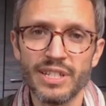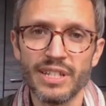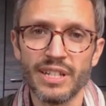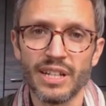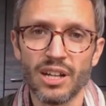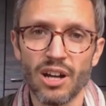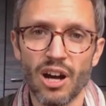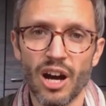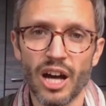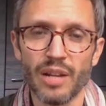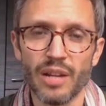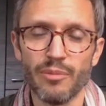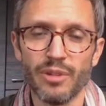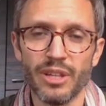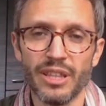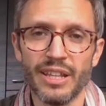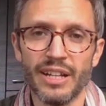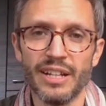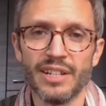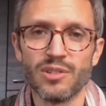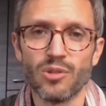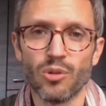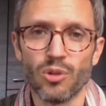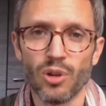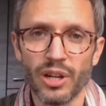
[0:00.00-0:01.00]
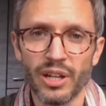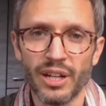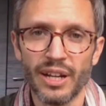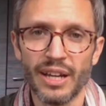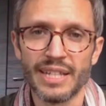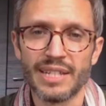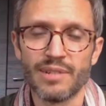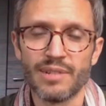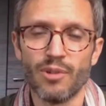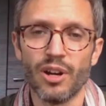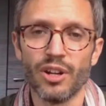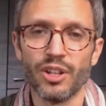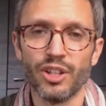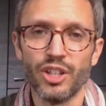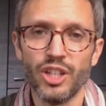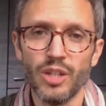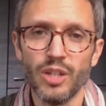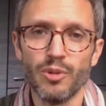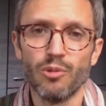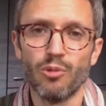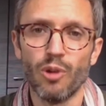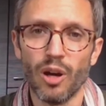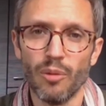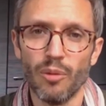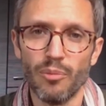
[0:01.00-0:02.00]
an economy that is organized around
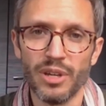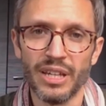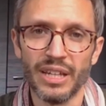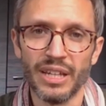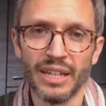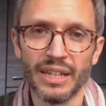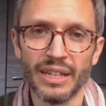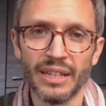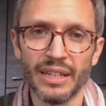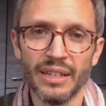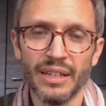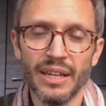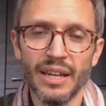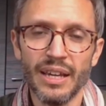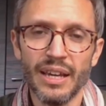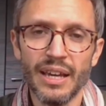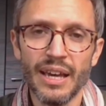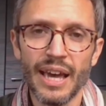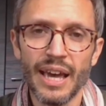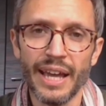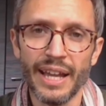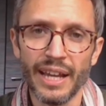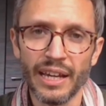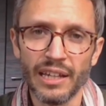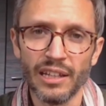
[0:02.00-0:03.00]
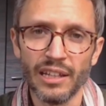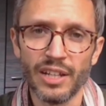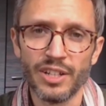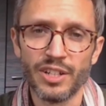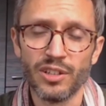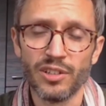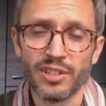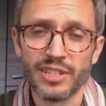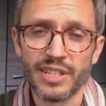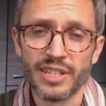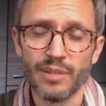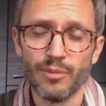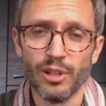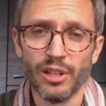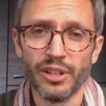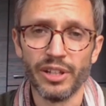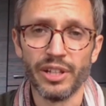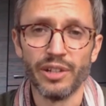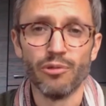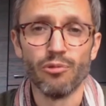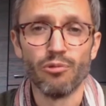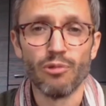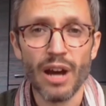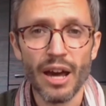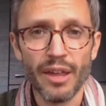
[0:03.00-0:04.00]
human well-being and ecological
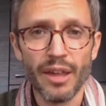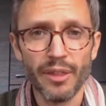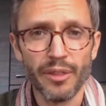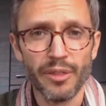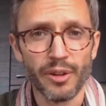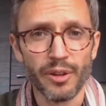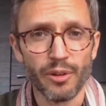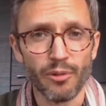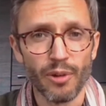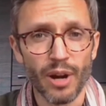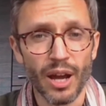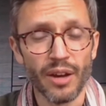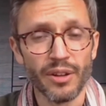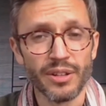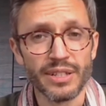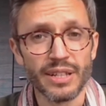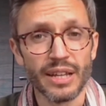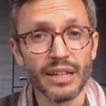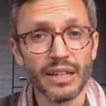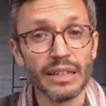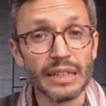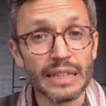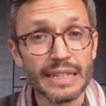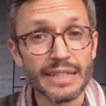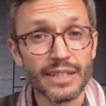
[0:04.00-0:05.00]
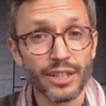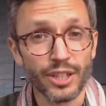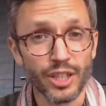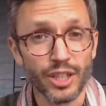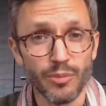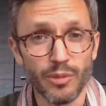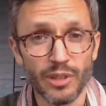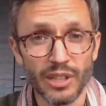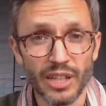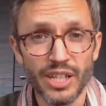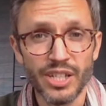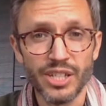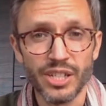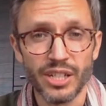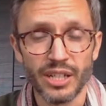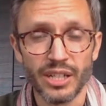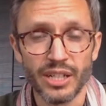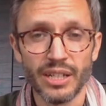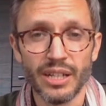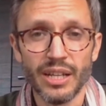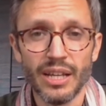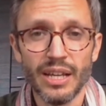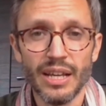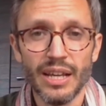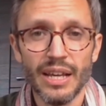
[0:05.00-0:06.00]
stability rather than around elite
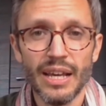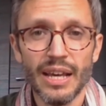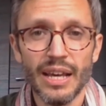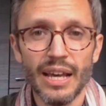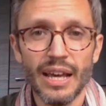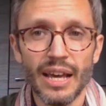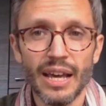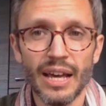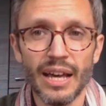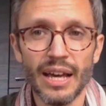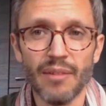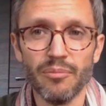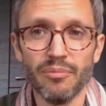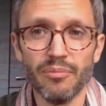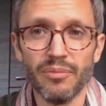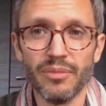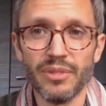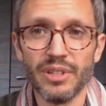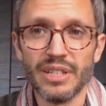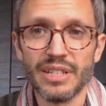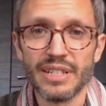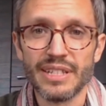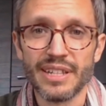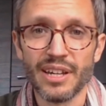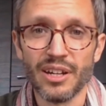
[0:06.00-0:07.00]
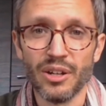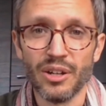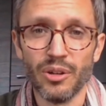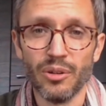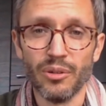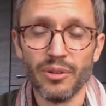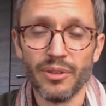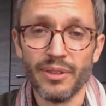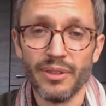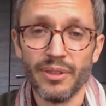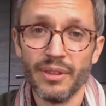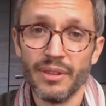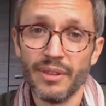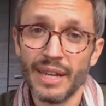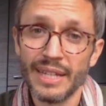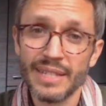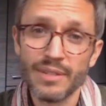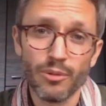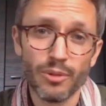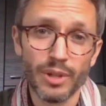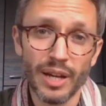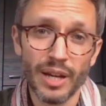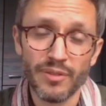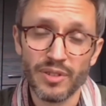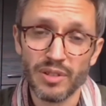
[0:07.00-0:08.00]
accumulation. So that's
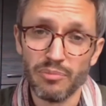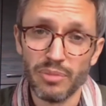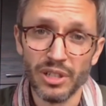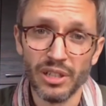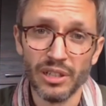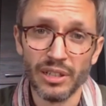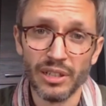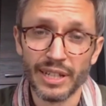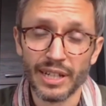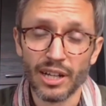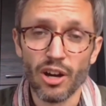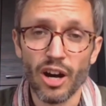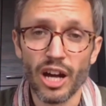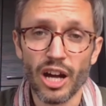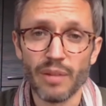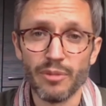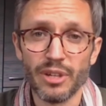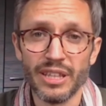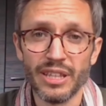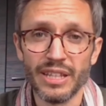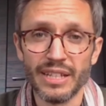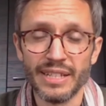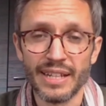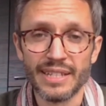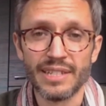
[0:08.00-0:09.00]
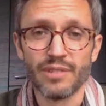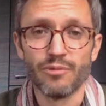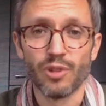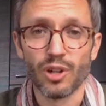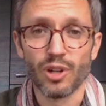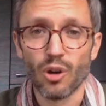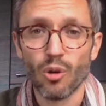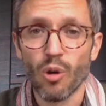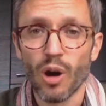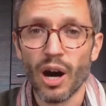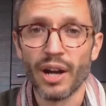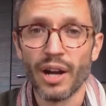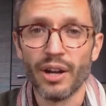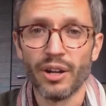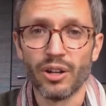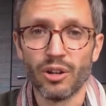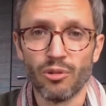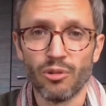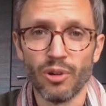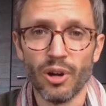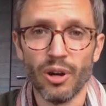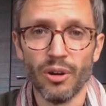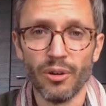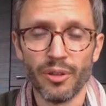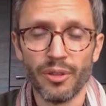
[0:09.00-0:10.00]
what we have to build, an economy that doesn't require
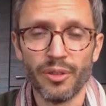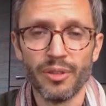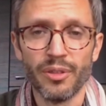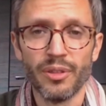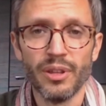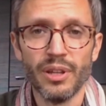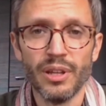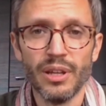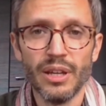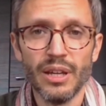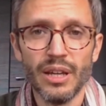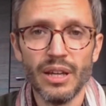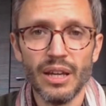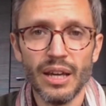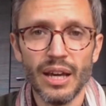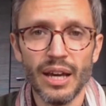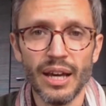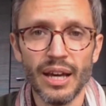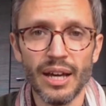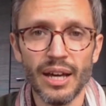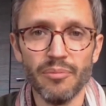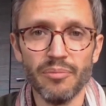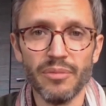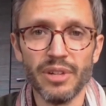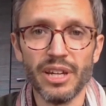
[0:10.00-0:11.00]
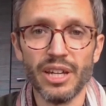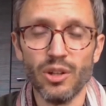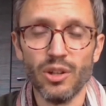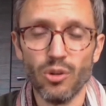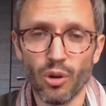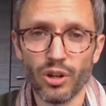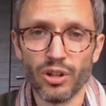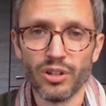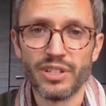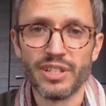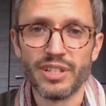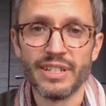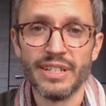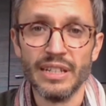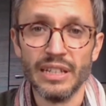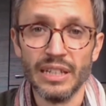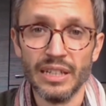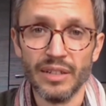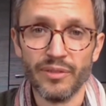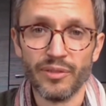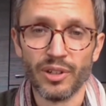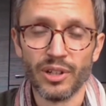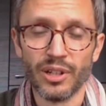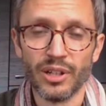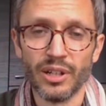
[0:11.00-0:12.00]
growth in order to
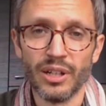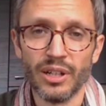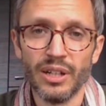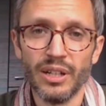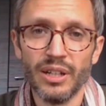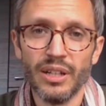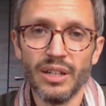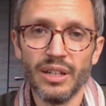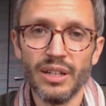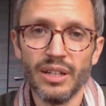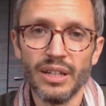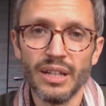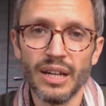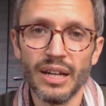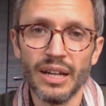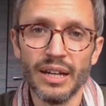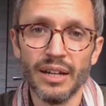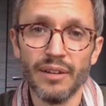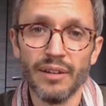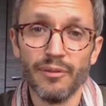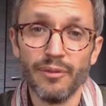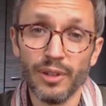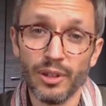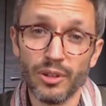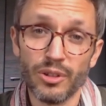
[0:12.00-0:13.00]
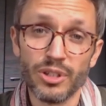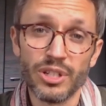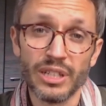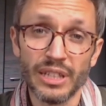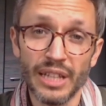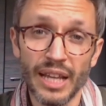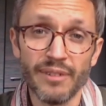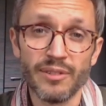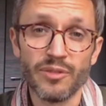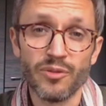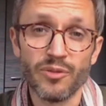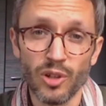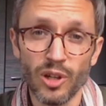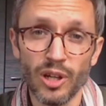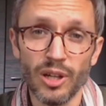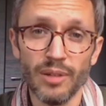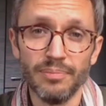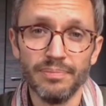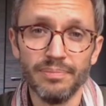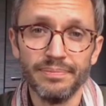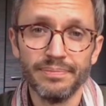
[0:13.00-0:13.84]
deliver flourishing lives for